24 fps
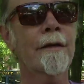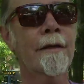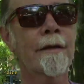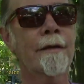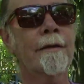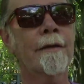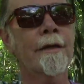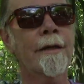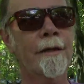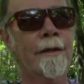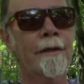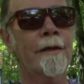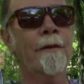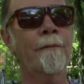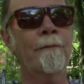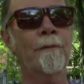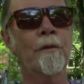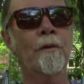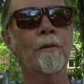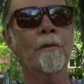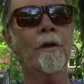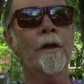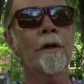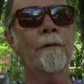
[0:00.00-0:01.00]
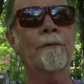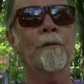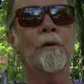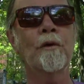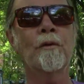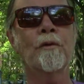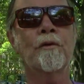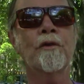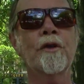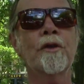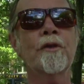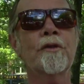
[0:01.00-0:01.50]
And if
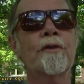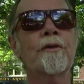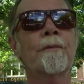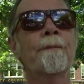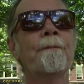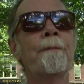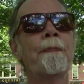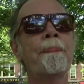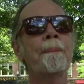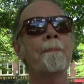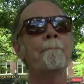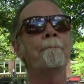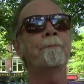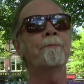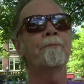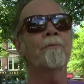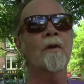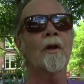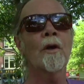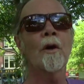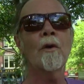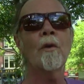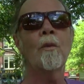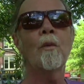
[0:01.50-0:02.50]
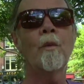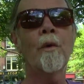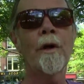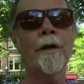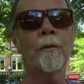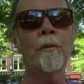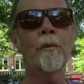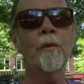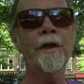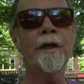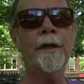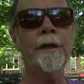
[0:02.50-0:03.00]
you just,
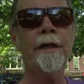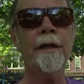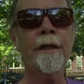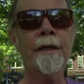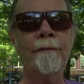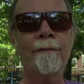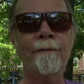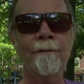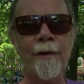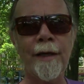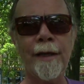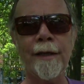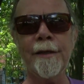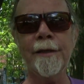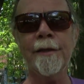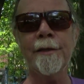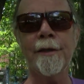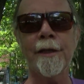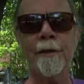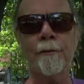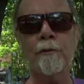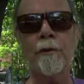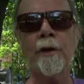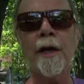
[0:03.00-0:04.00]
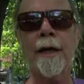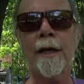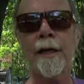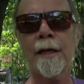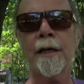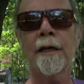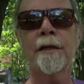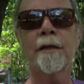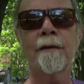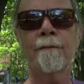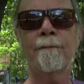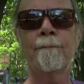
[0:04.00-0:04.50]
when we invaded Iraq
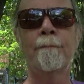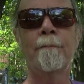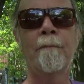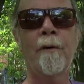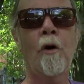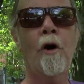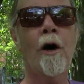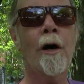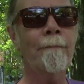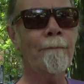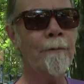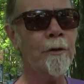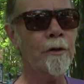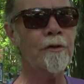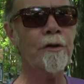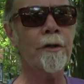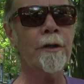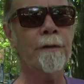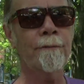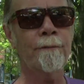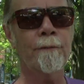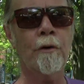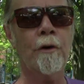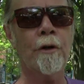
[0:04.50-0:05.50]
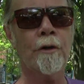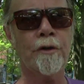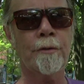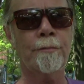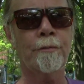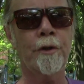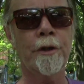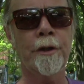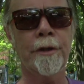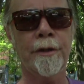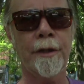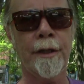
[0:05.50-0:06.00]
under obviously false
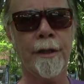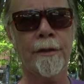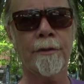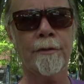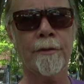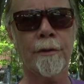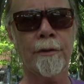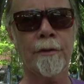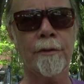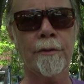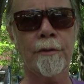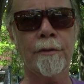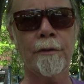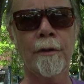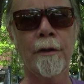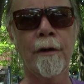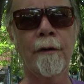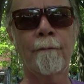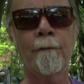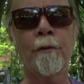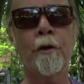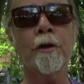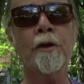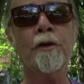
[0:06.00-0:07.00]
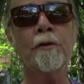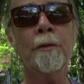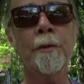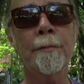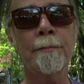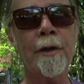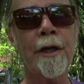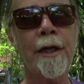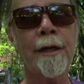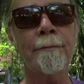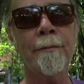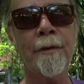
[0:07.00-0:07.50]
pretenses, first we
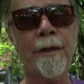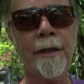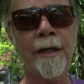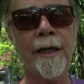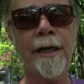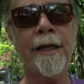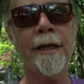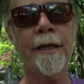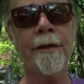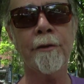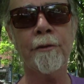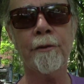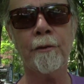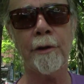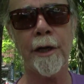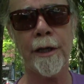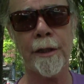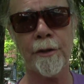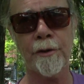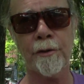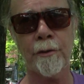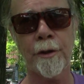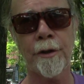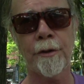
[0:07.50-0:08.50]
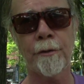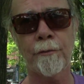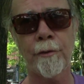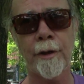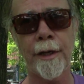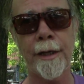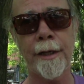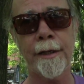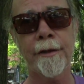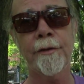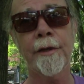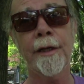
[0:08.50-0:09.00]
blamed the anthrax on
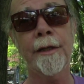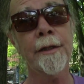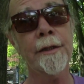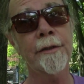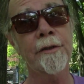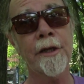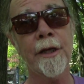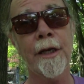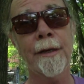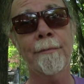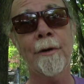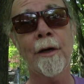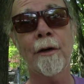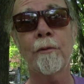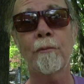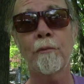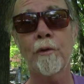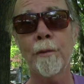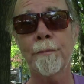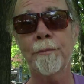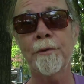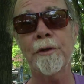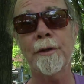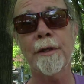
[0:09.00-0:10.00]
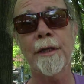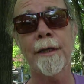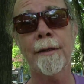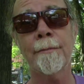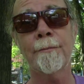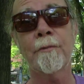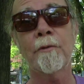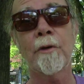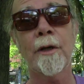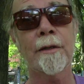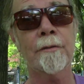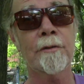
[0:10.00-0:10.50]
Iraq, then it came out, whoops, the
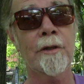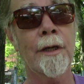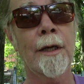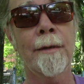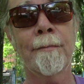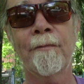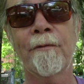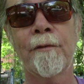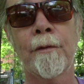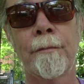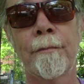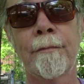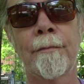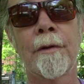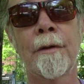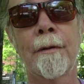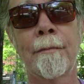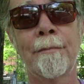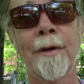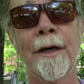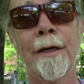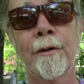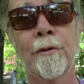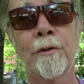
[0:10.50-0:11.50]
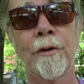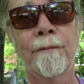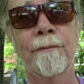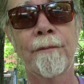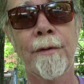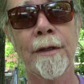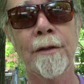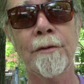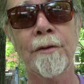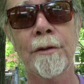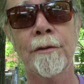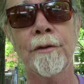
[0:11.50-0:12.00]
anthrax came from
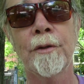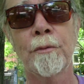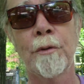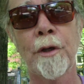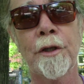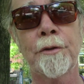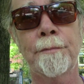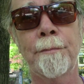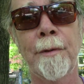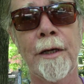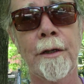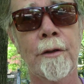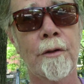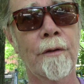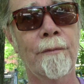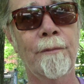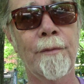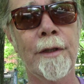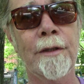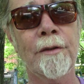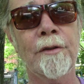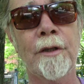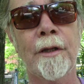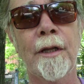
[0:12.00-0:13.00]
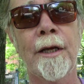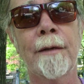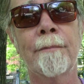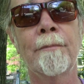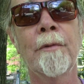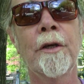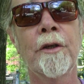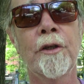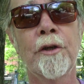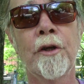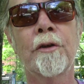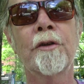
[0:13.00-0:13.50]
biodefense, U.S. biodefense lab.
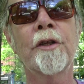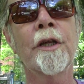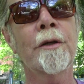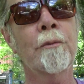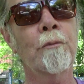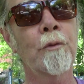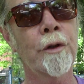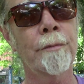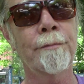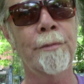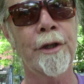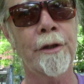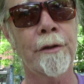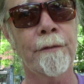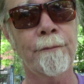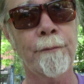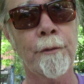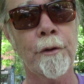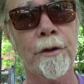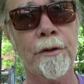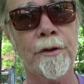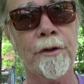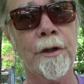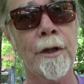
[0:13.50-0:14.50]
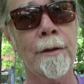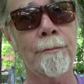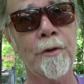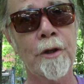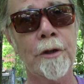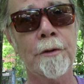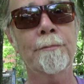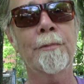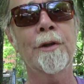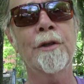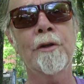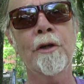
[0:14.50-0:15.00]
You'd think would be the first
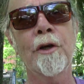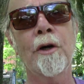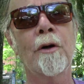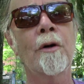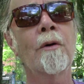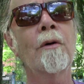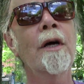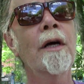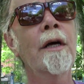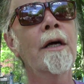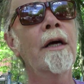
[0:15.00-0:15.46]
subject, but no.